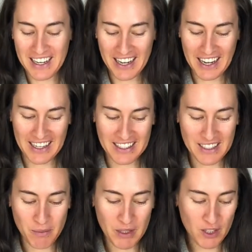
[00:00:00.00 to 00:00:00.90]

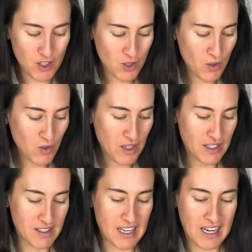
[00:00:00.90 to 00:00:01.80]
But the truth
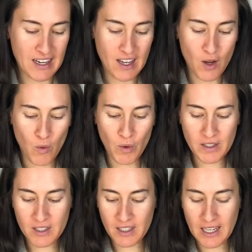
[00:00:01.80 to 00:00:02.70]
is that
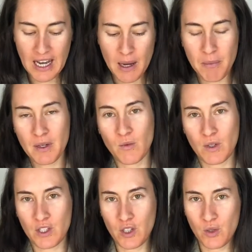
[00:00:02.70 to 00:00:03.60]
what's going to happen
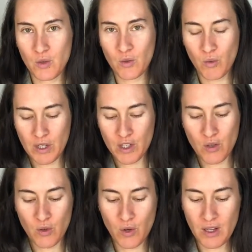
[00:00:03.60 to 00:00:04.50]
when
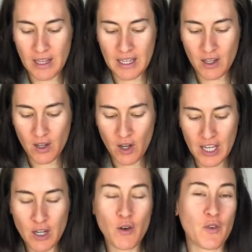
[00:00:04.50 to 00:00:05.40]
you like
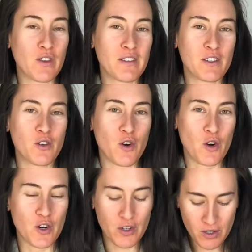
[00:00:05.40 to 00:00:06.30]
get over this little
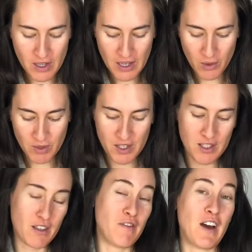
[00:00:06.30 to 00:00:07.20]
hurdle, which is
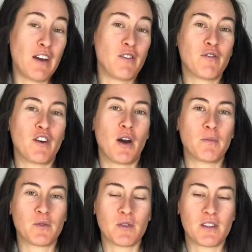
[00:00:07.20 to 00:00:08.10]
the 5 of
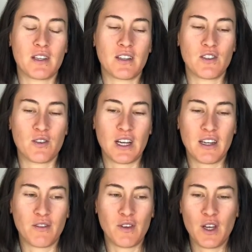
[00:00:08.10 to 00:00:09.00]
Cups, which says you're
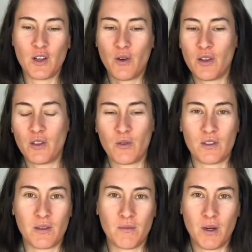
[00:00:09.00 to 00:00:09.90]
kind of going through
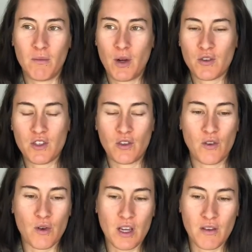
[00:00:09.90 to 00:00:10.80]
some emotional
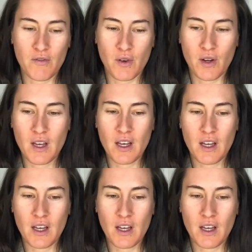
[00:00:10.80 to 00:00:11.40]
grief, or